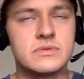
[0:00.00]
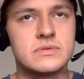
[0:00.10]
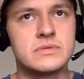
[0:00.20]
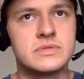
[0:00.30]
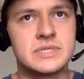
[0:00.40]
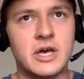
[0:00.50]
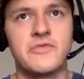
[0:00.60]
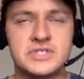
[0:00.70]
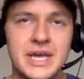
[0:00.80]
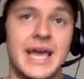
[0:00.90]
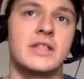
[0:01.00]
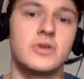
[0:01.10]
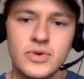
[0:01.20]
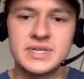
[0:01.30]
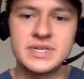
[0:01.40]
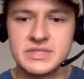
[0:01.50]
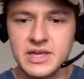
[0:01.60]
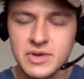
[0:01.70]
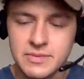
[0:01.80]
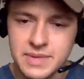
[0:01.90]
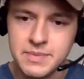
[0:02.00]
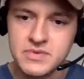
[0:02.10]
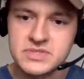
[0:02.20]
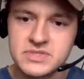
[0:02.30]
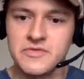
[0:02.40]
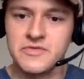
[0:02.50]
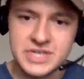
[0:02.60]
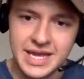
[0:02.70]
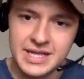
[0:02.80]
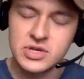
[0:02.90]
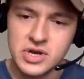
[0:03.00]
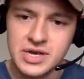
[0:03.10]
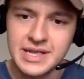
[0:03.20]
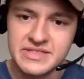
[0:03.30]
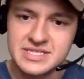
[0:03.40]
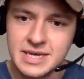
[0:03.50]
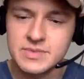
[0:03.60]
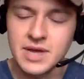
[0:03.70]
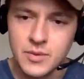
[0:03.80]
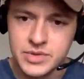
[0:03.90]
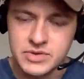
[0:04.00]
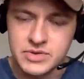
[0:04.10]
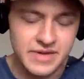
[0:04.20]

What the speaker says: selfish and good reasons. Like, you can be both selfish and good at the same time when you do.